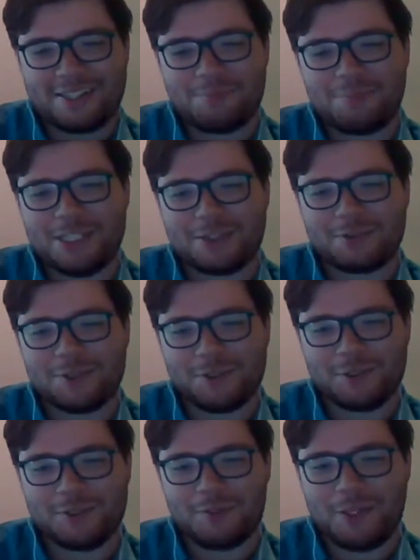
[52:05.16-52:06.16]
a big
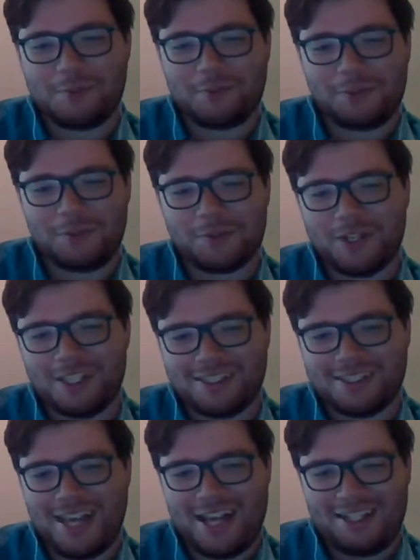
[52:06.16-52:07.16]
crew of people over on
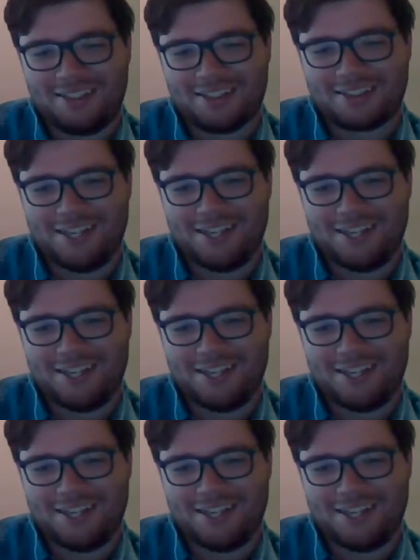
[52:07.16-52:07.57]
Zal's